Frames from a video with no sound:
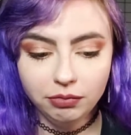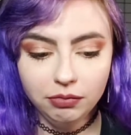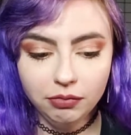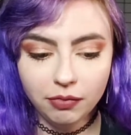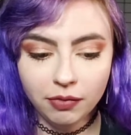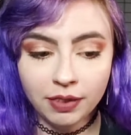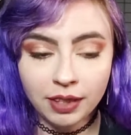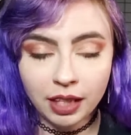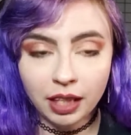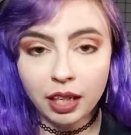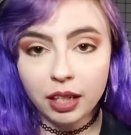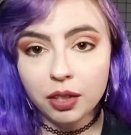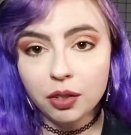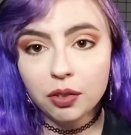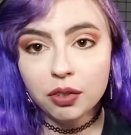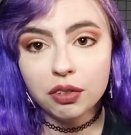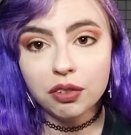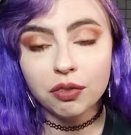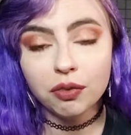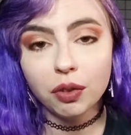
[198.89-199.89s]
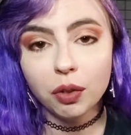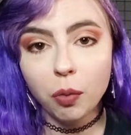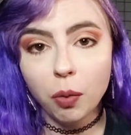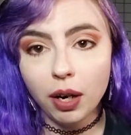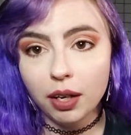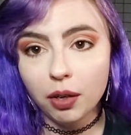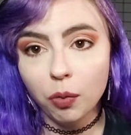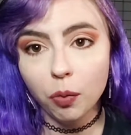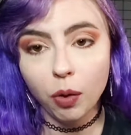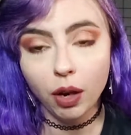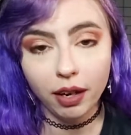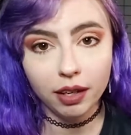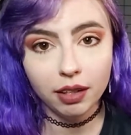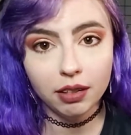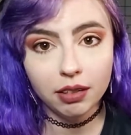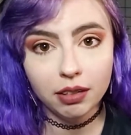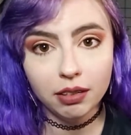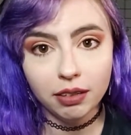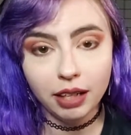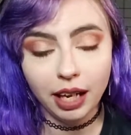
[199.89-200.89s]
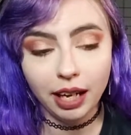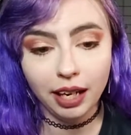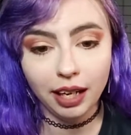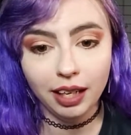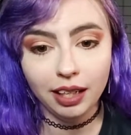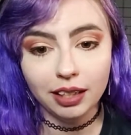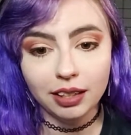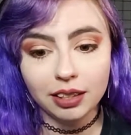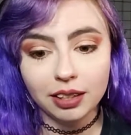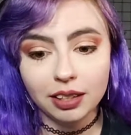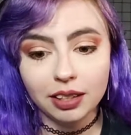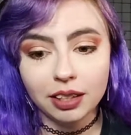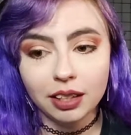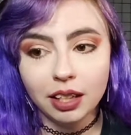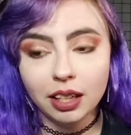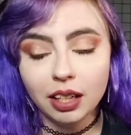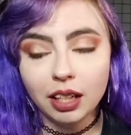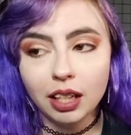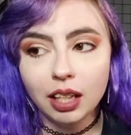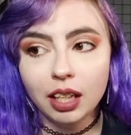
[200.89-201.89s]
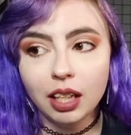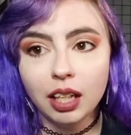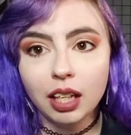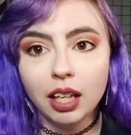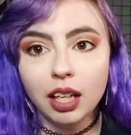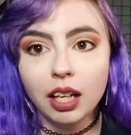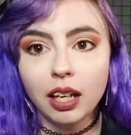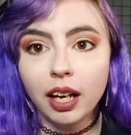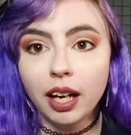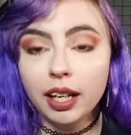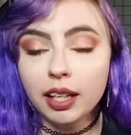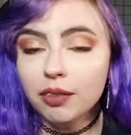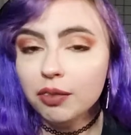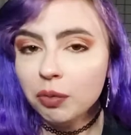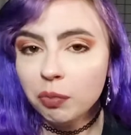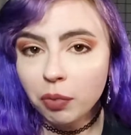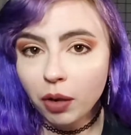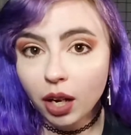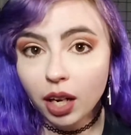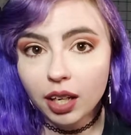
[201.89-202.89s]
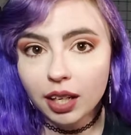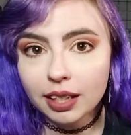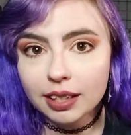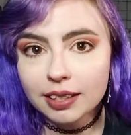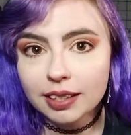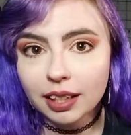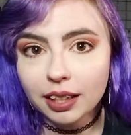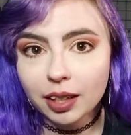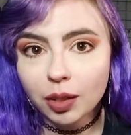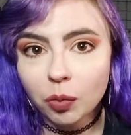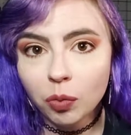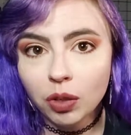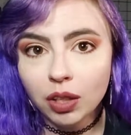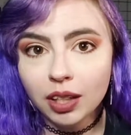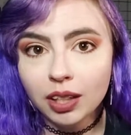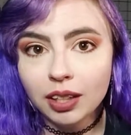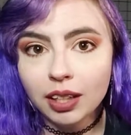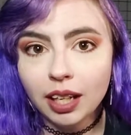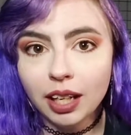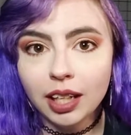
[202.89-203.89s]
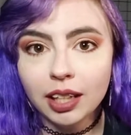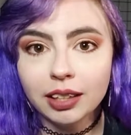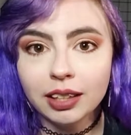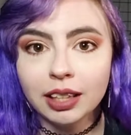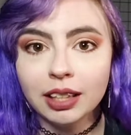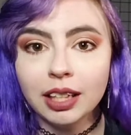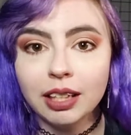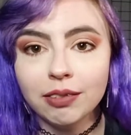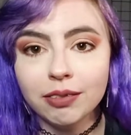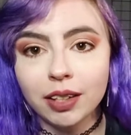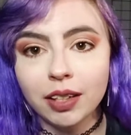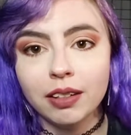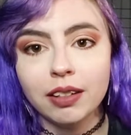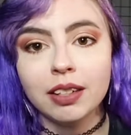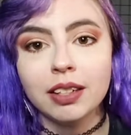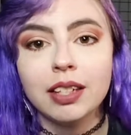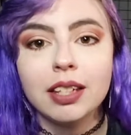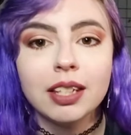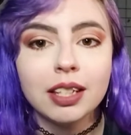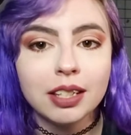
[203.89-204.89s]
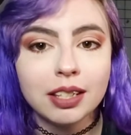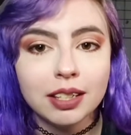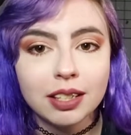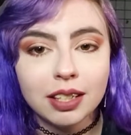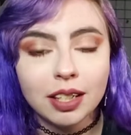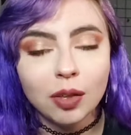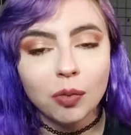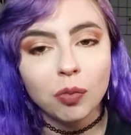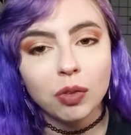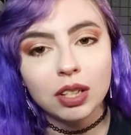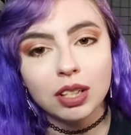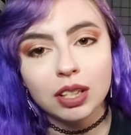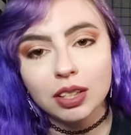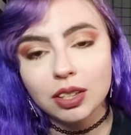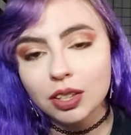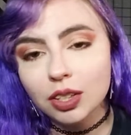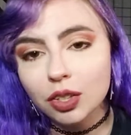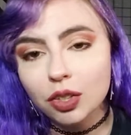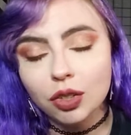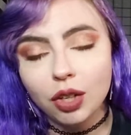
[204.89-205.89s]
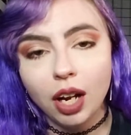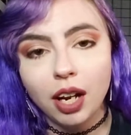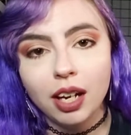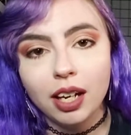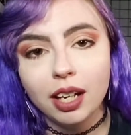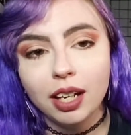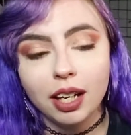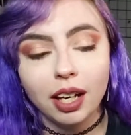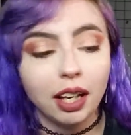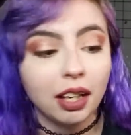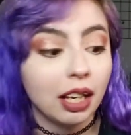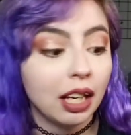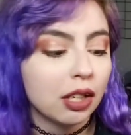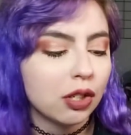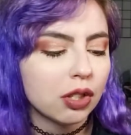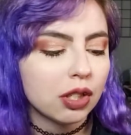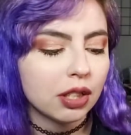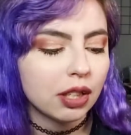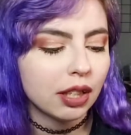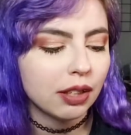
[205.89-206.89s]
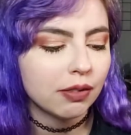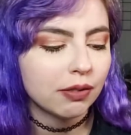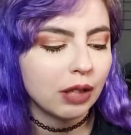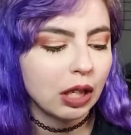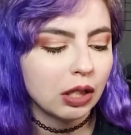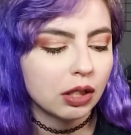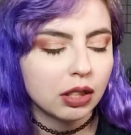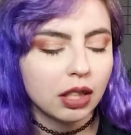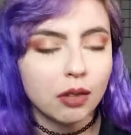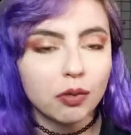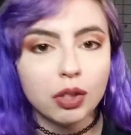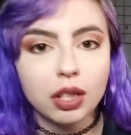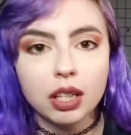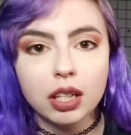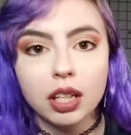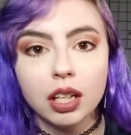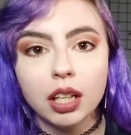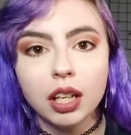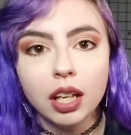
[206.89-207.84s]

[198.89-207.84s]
that I used for quite a while, and I even bought a second one, and then I found this and wanted to try it, and I just like fell in love with it.